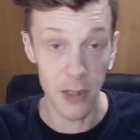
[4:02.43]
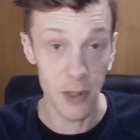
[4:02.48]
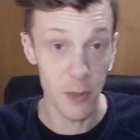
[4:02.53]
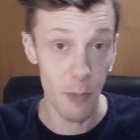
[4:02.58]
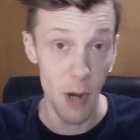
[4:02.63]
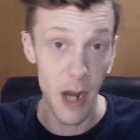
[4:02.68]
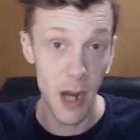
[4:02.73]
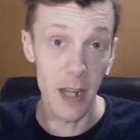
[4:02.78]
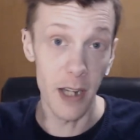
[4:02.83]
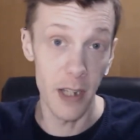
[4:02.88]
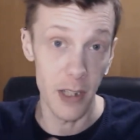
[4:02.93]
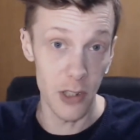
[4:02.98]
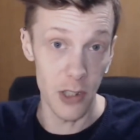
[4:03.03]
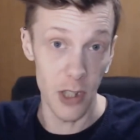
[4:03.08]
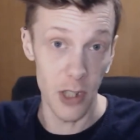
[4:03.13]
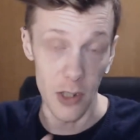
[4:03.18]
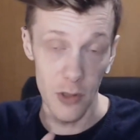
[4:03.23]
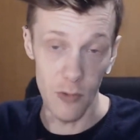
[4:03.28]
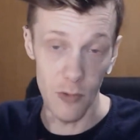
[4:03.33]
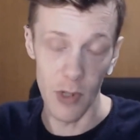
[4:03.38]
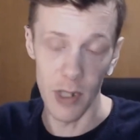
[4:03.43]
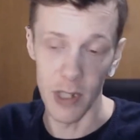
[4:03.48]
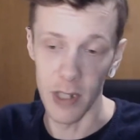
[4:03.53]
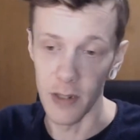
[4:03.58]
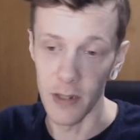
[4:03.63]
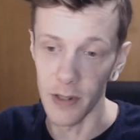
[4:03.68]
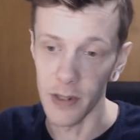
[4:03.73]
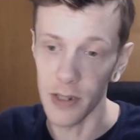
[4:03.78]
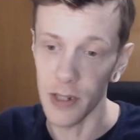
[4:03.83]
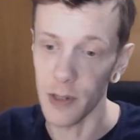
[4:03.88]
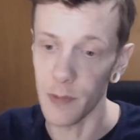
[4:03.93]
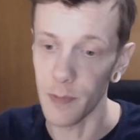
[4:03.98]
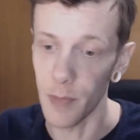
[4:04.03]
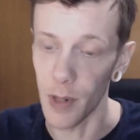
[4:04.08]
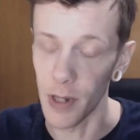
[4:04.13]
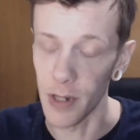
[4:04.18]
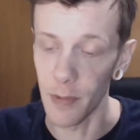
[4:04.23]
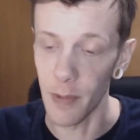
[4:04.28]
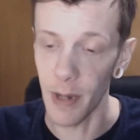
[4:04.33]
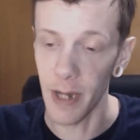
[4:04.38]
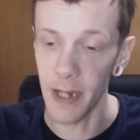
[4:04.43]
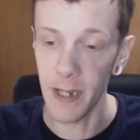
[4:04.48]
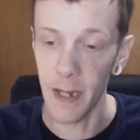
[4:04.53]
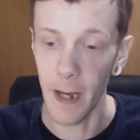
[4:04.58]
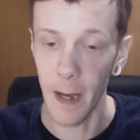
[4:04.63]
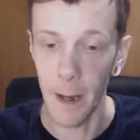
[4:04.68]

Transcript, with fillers: the sprayer is, is really nice, by the way.